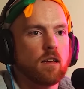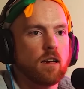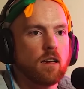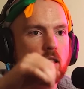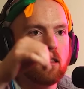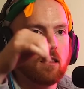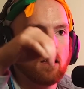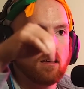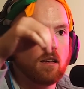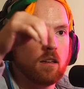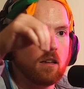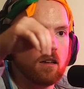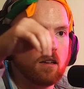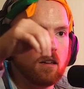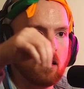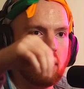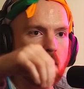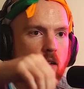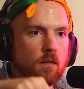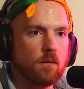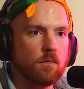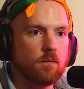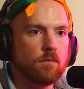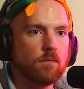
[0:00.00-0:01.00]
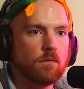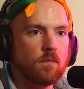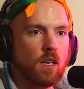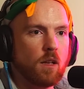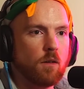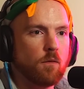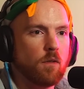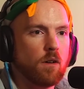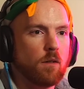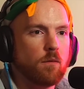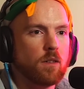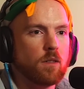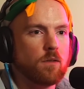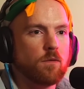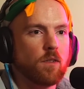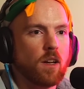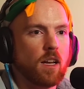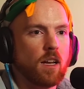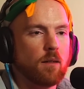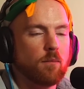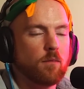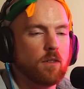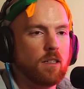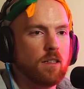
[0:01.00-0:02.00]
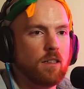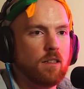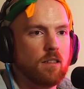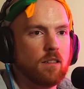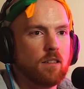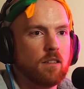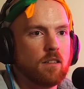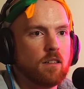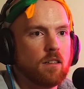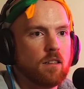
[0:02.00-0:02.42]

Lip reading: like the in front of his family.